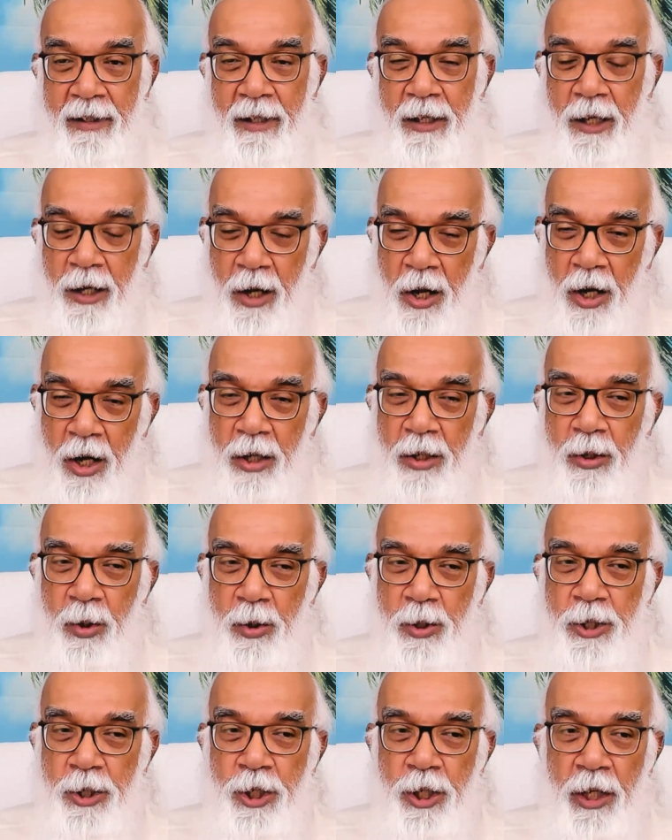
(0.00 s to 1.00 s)
wrong
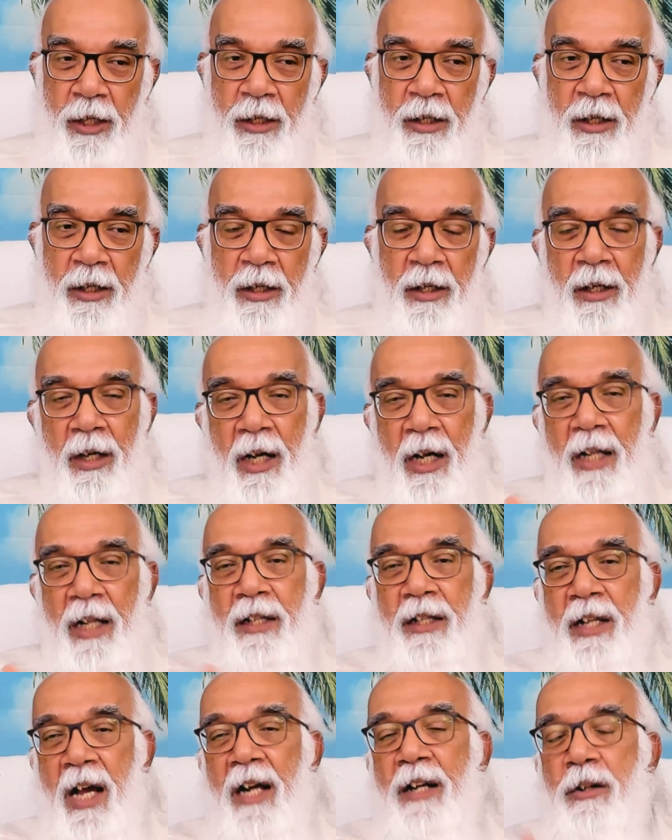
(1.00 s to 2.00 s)
notion,
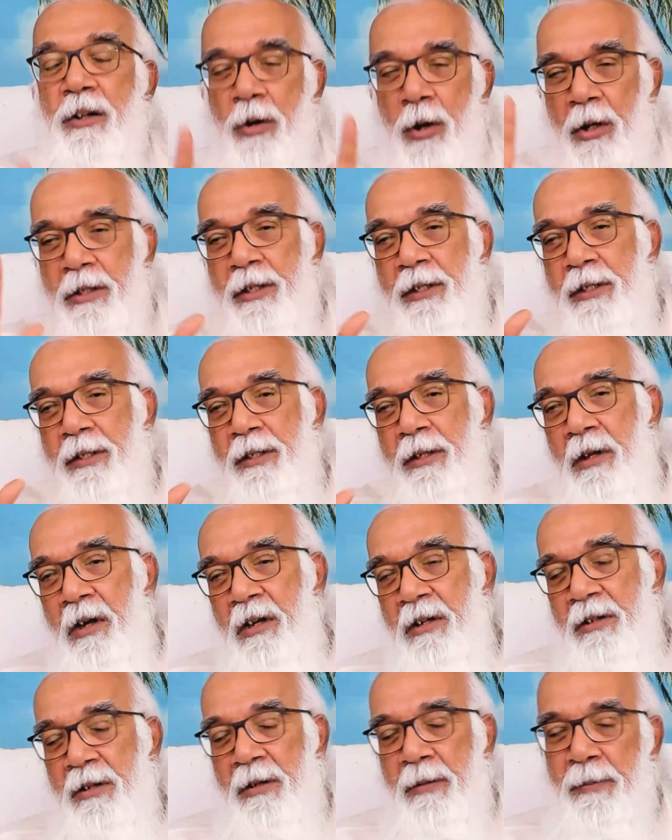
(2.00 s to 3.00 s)
and that causes
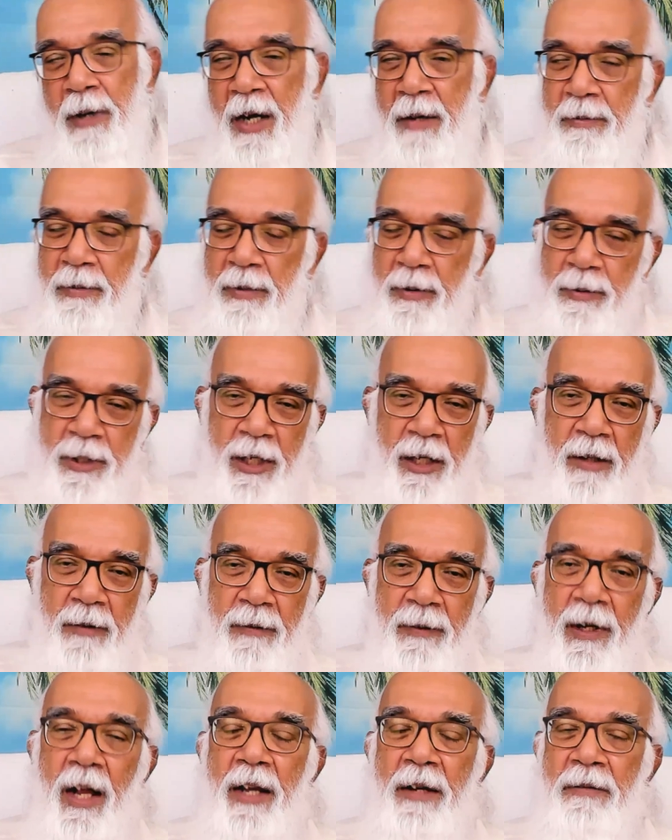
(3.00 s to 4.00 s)
lot of problems in
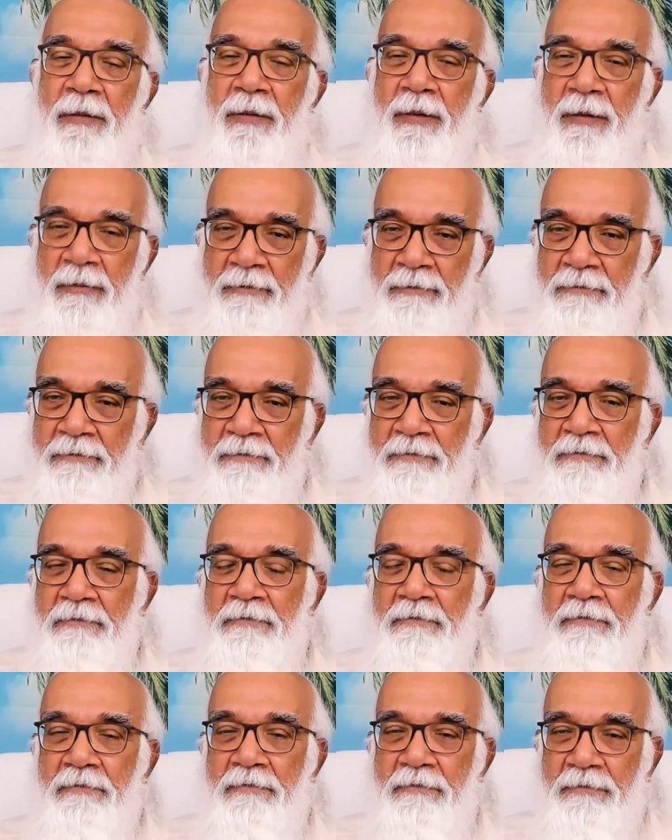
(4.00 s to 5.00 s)
our life.
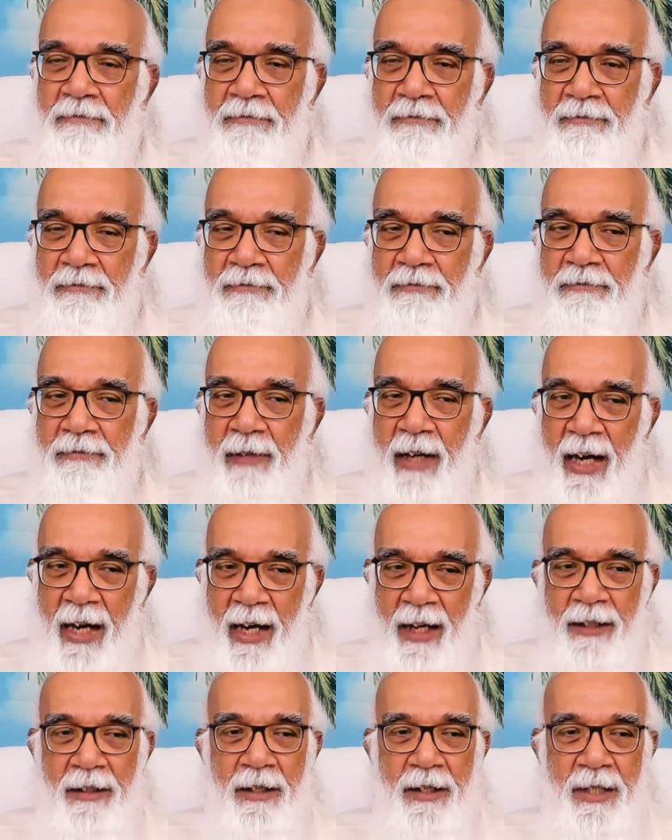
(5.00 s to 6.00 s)

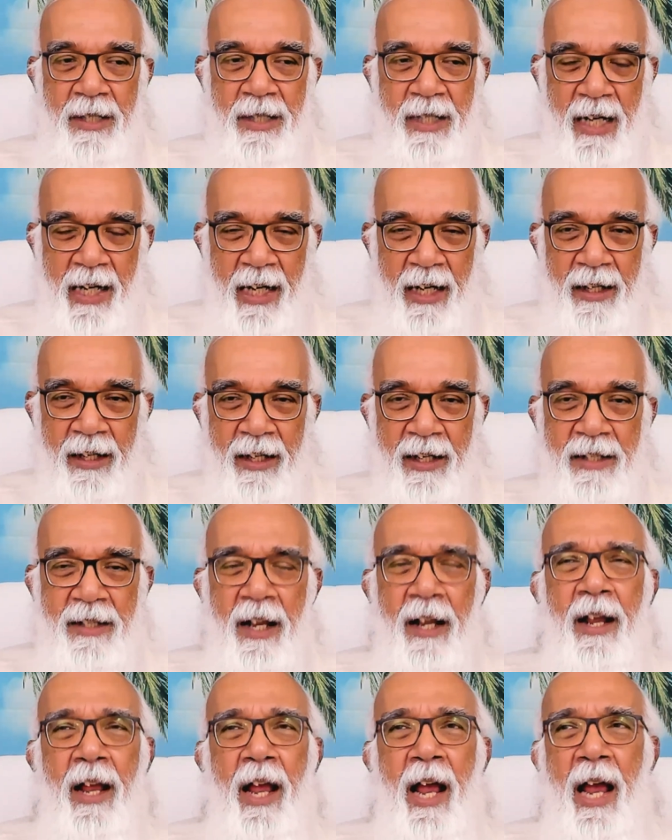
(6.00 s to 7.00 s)
And the second
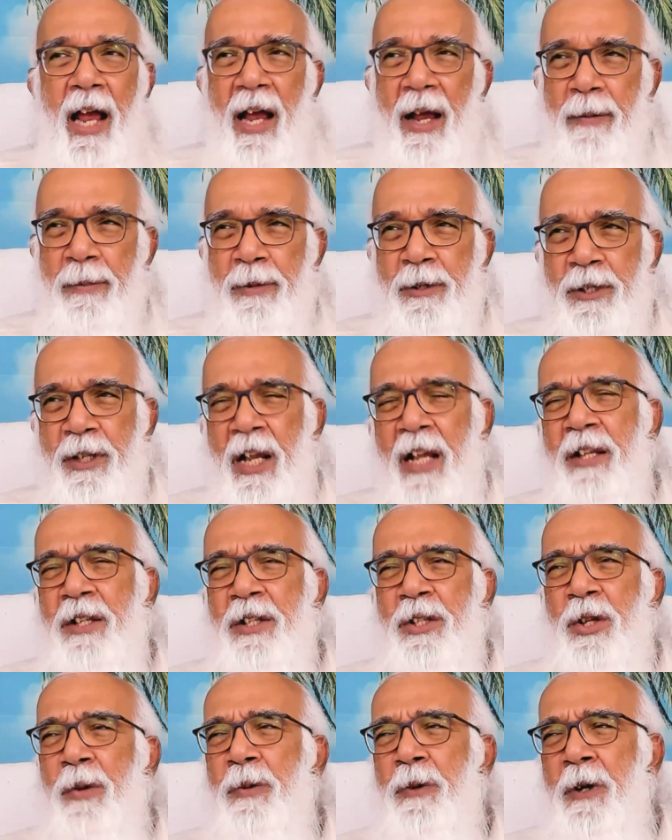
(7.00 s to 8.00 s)
is
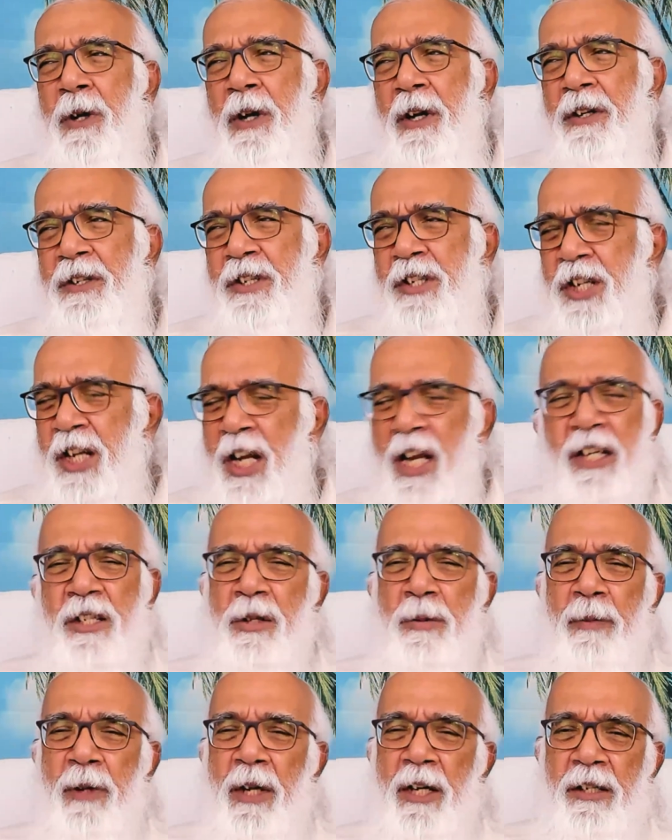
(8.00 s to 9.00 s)
absence of
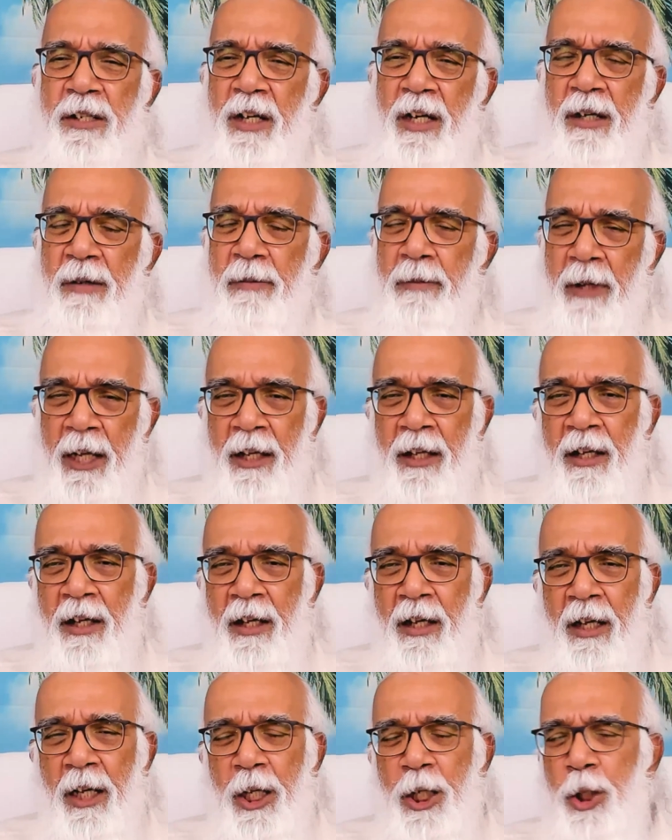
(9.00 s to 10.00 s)
contentment in me.
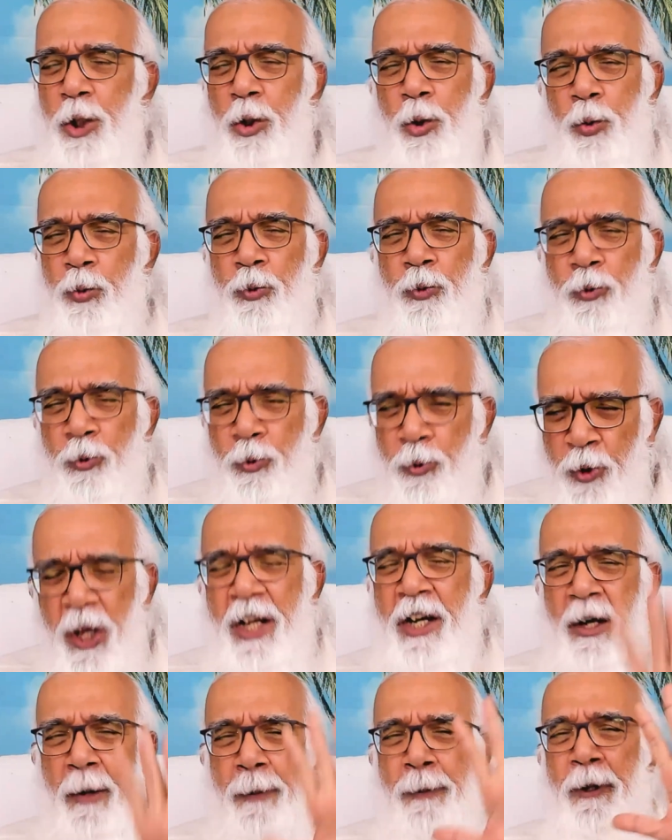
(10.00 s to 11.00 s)
You
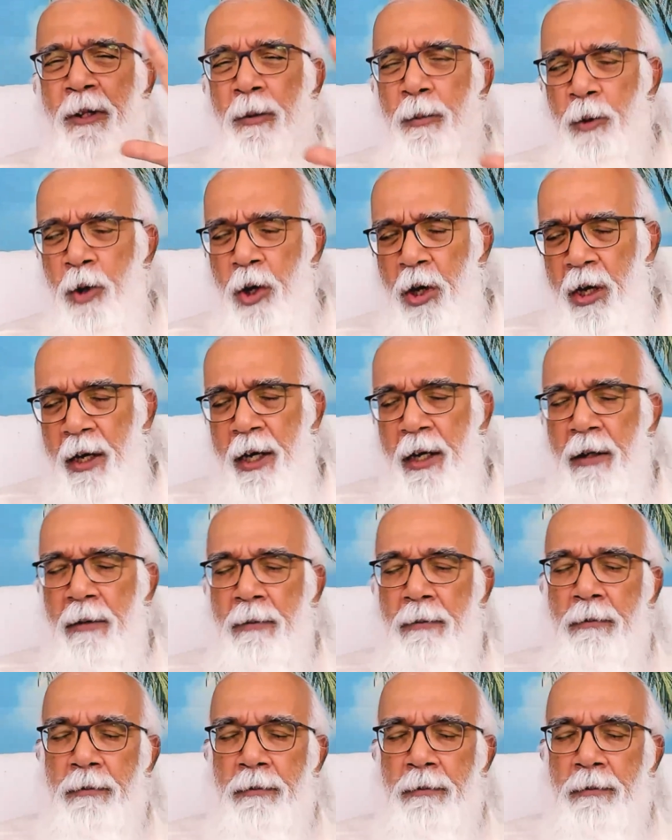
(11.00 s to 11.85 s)
wake up in the morning.